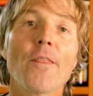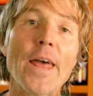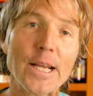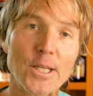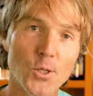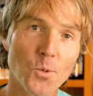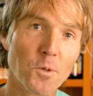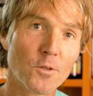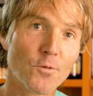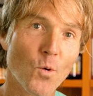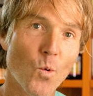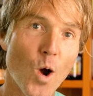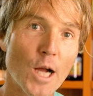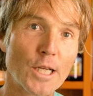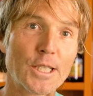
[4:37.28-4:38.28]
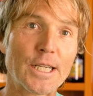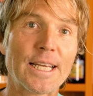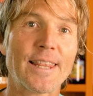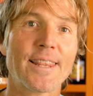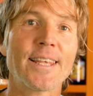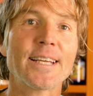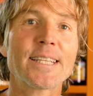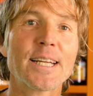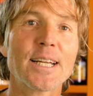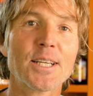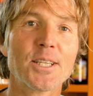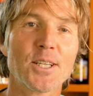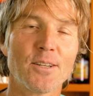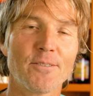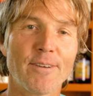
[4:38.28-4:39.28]
Thanks so much for watching this
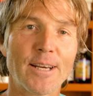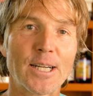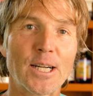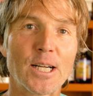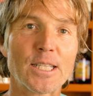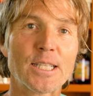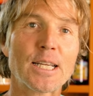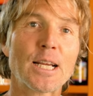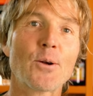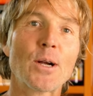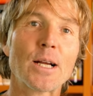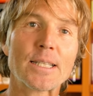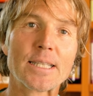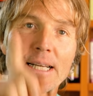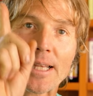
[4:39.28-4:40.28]
edition of Veterinary Secrets.